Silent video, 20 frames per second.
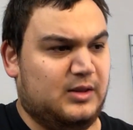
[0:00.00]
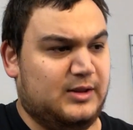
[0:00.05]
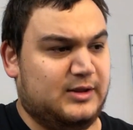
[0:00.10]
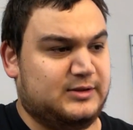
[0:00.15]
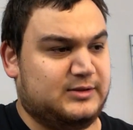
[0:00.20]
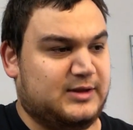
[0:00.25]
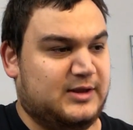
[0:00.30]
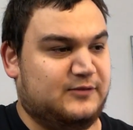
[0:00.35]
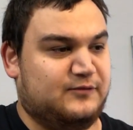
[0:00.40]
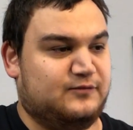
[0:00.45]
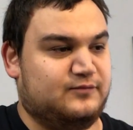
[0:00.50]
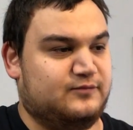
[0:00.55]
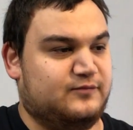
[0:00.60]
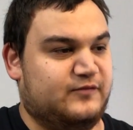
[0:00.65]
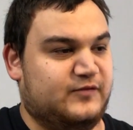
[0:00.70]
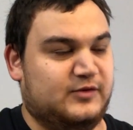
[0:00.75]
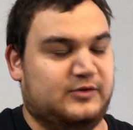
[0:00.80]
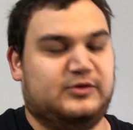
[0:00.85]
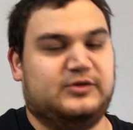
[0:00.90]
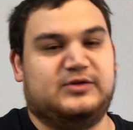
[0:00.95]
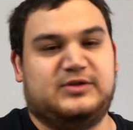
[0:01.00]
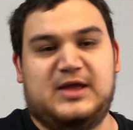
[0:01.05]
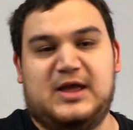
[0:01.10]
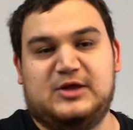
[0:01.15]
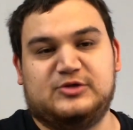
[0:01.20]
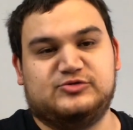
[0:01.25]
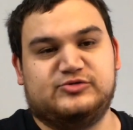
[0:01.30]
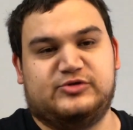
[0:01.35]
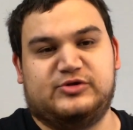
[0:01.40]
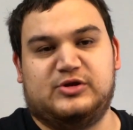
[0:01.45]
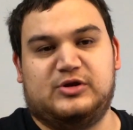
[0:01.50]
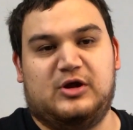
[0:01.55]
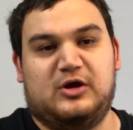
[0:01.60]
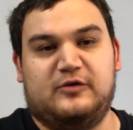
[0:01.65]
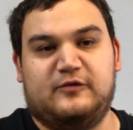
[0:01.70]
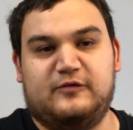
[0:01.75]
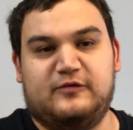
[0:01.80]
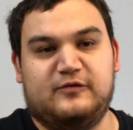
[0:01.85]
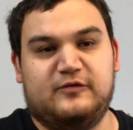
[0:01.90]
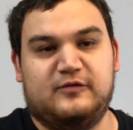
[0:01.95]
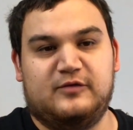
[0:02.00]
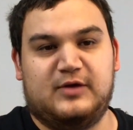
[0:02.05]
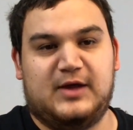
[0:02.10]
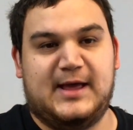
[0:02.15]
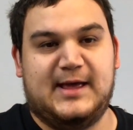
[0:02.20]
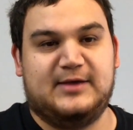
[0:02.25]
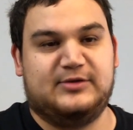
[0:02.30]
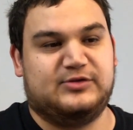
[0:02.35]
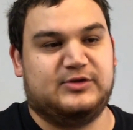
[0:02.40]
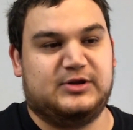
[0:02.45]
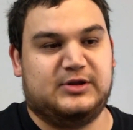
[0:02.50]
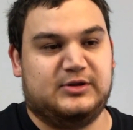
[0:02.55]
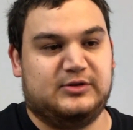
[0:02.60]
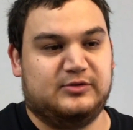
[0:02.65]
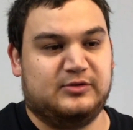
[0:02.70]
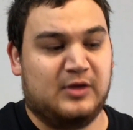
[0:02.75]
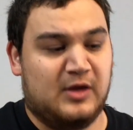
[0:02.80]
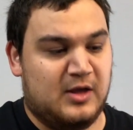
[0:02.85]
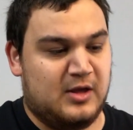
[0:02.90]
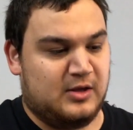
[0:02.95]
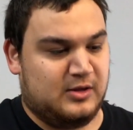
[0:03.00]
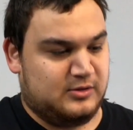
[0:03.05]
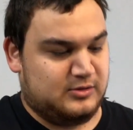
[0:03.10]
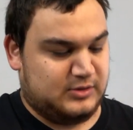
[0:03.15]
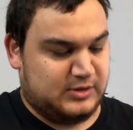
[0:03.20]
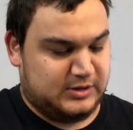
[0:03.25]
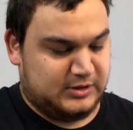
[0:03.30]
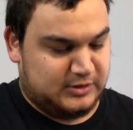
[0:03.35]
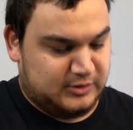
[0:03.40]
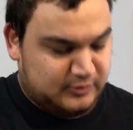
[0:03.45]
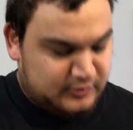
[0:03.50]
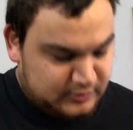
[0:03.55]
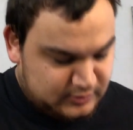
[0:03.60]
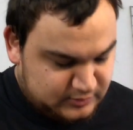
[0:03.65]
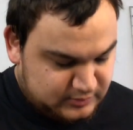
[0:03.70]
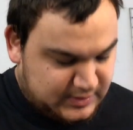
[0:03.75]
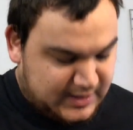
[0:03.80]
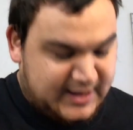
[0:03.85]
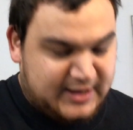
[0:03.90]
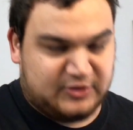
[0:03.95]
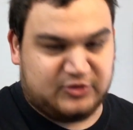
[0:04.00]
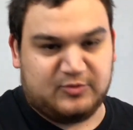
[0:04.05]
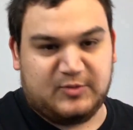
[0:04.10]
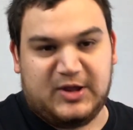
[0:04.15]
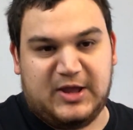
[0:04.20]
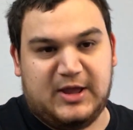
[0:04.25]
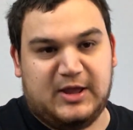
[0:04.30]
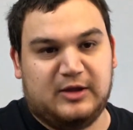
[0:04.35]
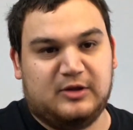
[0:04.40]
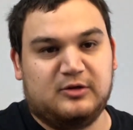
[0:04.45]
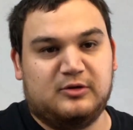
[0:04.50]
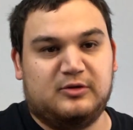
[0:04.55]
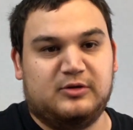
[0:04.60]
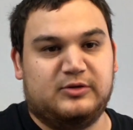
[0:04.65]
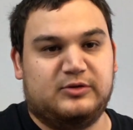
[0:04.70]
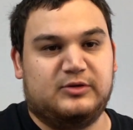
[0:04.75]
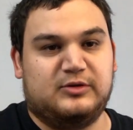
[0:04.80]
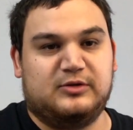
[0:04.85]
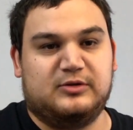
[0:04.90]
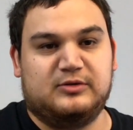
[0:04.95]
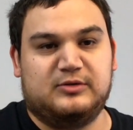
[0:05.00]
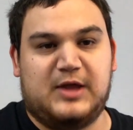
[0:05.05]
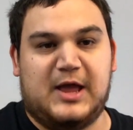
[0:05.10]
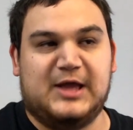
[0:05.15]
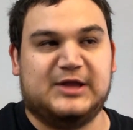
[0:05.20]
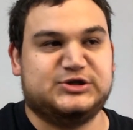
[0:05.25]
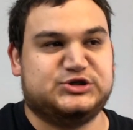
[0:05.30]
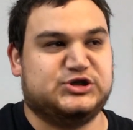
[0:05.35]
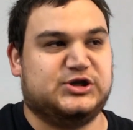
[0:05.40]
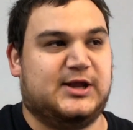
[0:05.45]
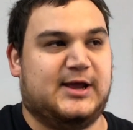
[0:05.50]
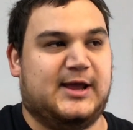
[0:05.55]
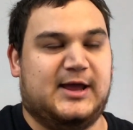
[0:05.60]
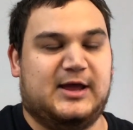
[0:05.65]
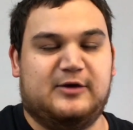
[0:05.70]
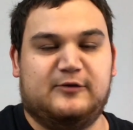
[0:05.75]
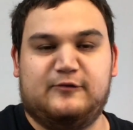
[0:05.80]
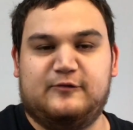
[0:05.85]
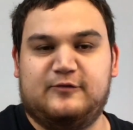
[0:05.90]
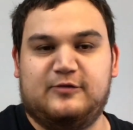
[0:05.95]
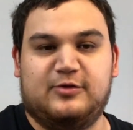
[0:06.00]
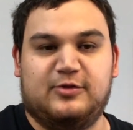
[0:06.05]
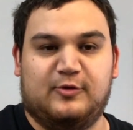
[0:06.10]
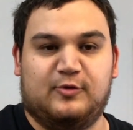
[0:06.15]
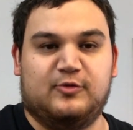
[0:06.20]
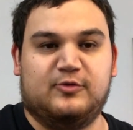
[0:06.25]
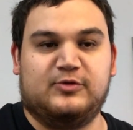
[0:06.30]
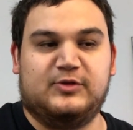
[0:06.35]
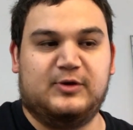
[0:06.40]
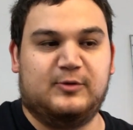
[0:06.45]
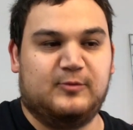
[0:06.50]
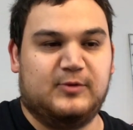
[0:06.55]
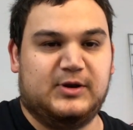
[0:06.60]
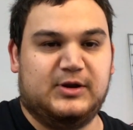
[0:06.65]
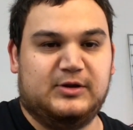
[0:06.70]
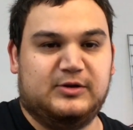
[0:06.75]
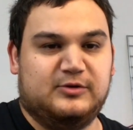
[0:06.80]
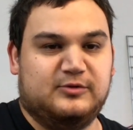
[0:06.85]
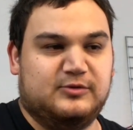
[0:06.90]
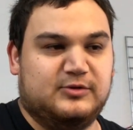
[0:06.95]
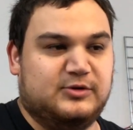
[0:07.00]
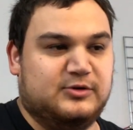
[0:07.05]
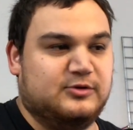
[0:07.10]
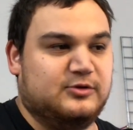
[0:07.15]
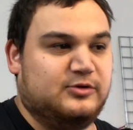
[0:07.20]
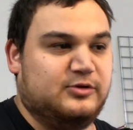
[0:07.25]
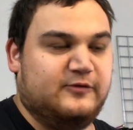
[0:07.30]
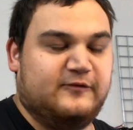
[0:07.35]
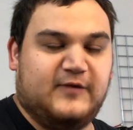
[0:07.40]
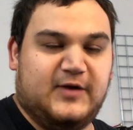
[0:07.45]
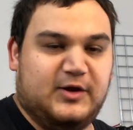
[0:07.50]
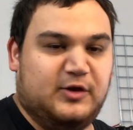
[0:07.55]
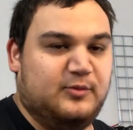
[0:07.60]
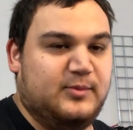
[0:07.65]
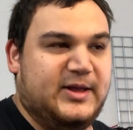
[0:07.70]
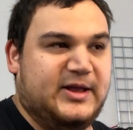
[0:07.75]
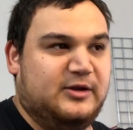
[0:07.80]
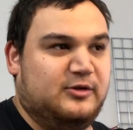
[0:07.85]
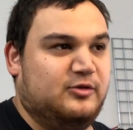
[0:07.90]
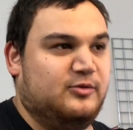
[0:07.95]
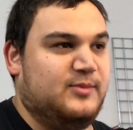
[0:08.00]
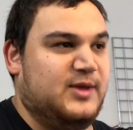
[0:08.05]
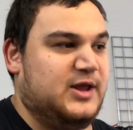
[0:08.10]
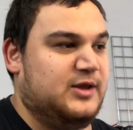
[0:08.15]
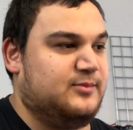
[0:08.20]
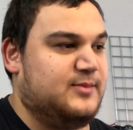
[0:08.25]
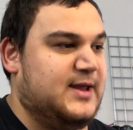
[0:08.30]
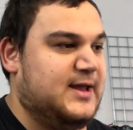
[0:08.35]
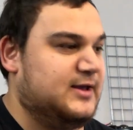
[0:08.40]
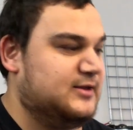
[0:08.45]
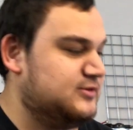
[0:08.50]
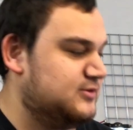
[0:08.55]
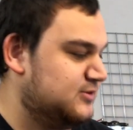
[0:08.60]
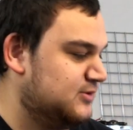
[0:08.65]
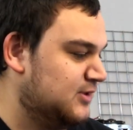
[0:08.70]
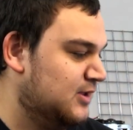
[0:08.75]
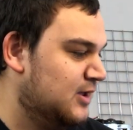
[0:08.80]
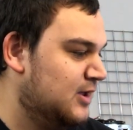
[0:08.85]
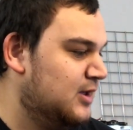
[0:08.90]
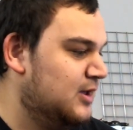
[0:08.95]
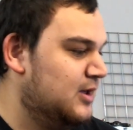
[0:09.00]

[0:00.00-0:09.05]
like that field is dangerous enough as it is. Like, you can ask my ankle and the inch and a half thorn that went into it during the final battle of Mad Max.